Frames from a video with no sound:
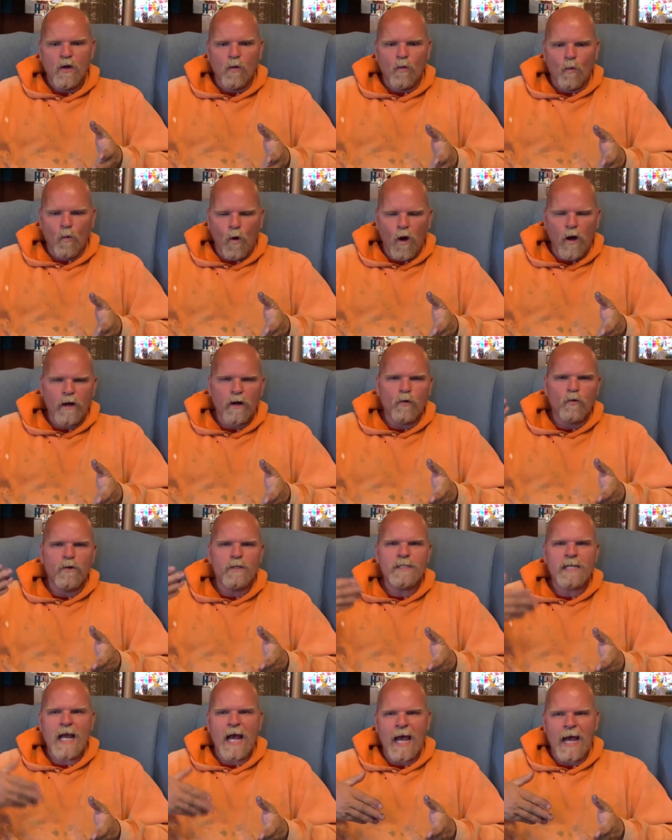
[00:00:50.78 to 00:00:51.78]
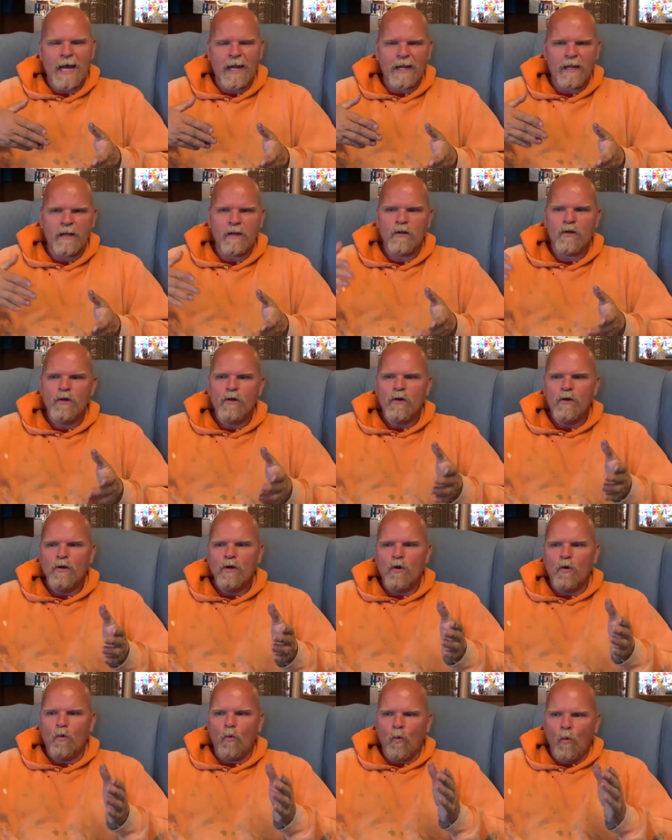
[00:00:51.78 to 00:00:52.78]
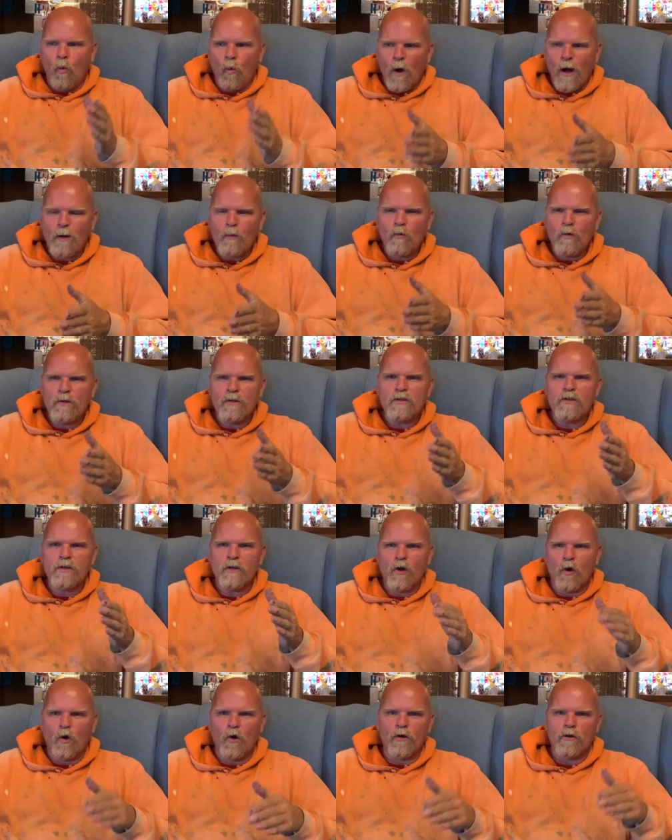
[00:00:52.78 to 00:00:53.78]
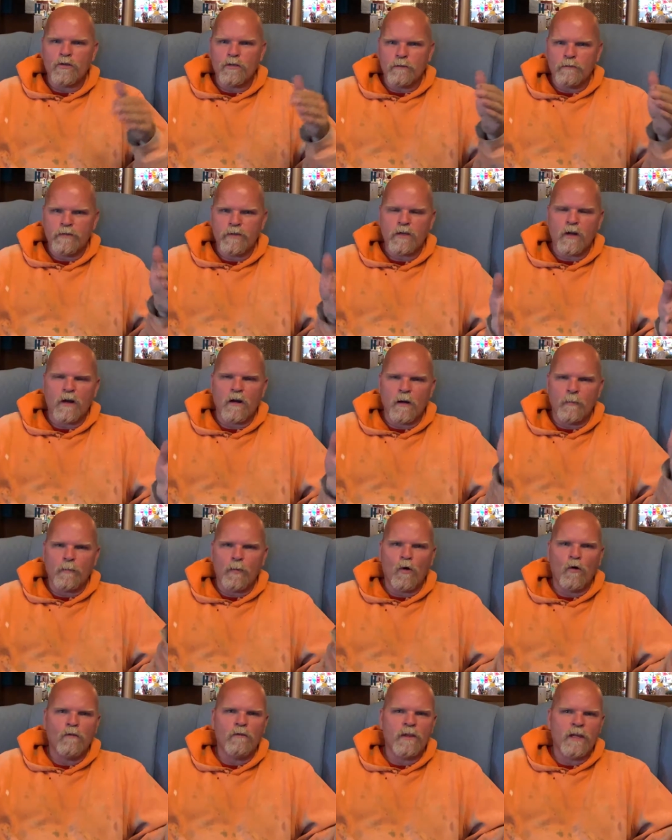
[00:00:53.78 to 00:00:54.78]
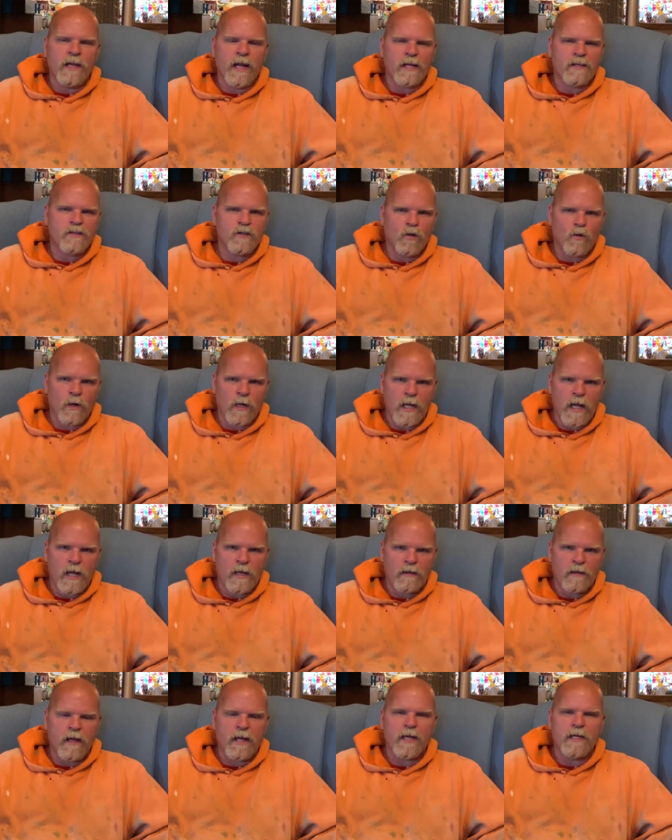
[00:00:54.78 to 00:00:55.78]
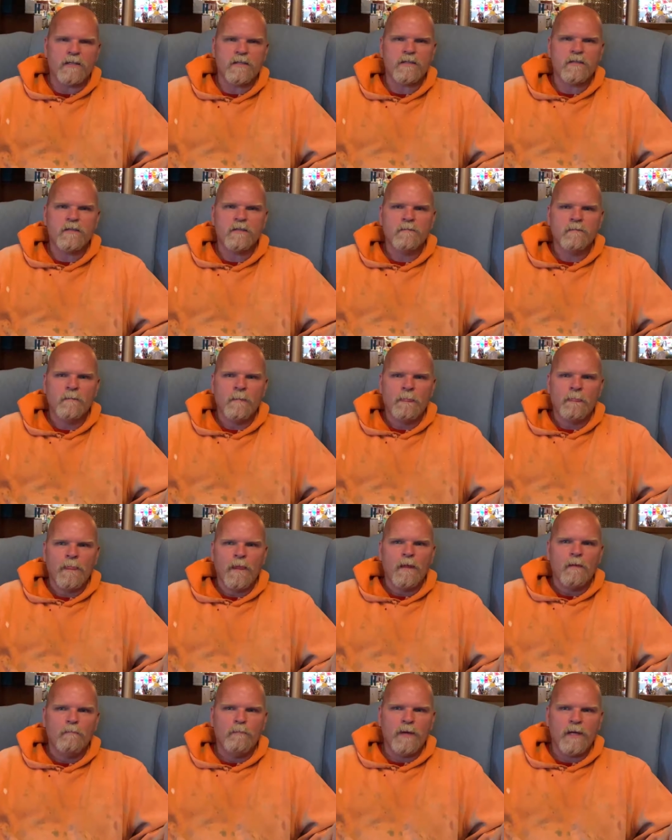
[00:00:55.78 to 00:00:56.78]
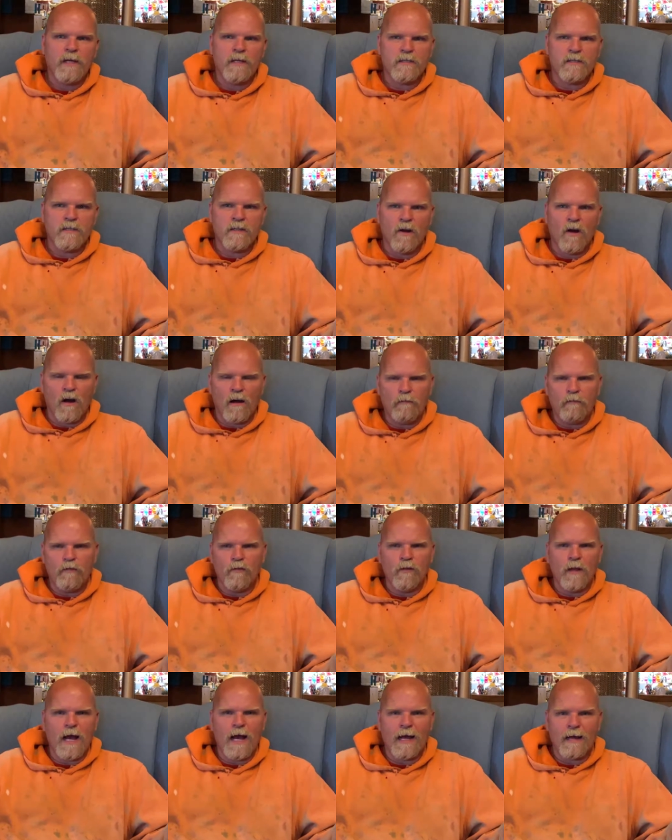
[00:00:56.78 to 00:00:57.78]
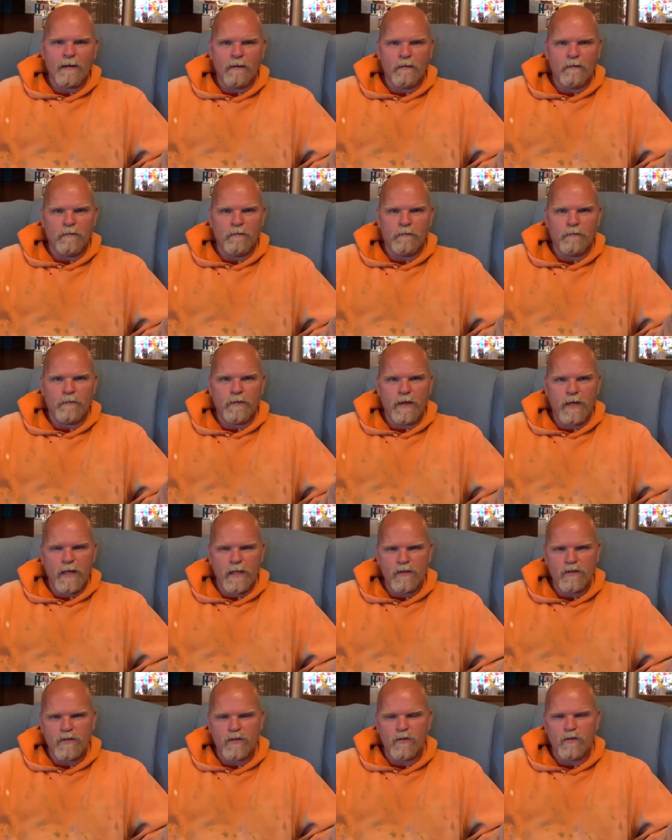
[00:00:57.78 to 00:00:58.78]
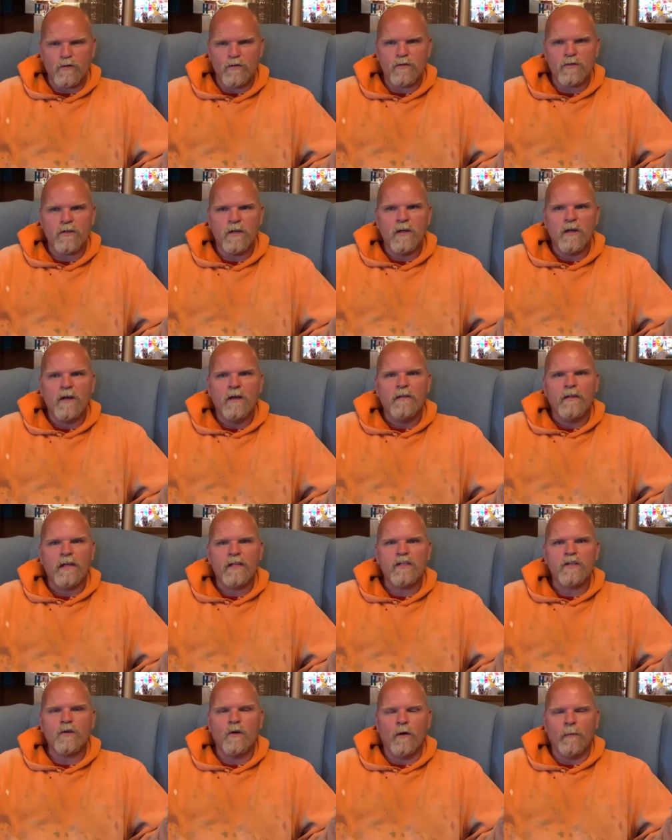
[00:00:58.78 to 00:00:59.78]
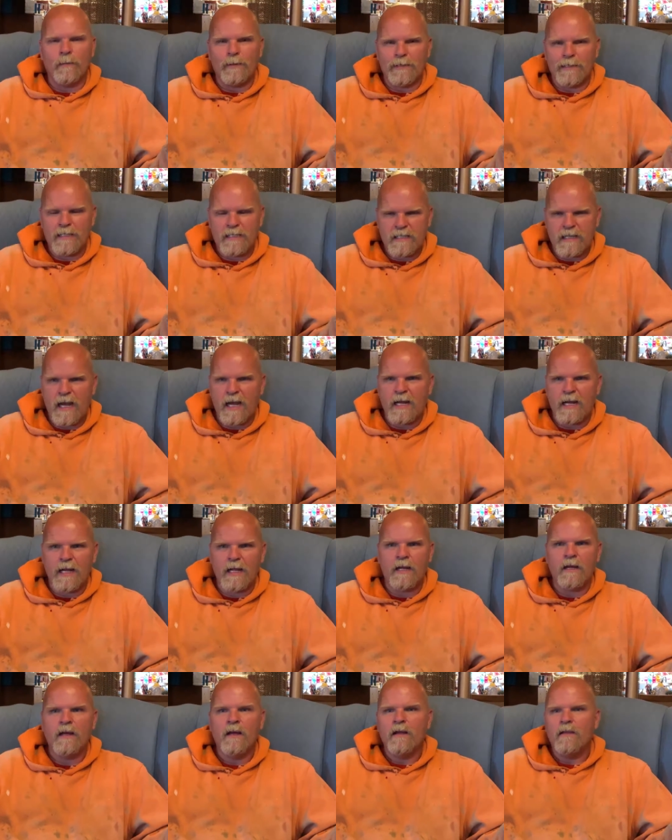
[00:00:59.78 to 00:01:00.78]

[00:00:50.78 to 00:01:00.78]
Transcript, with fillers: water was added, what was the course of startup over the next 28 days? because an awful lot of issues that show up as staining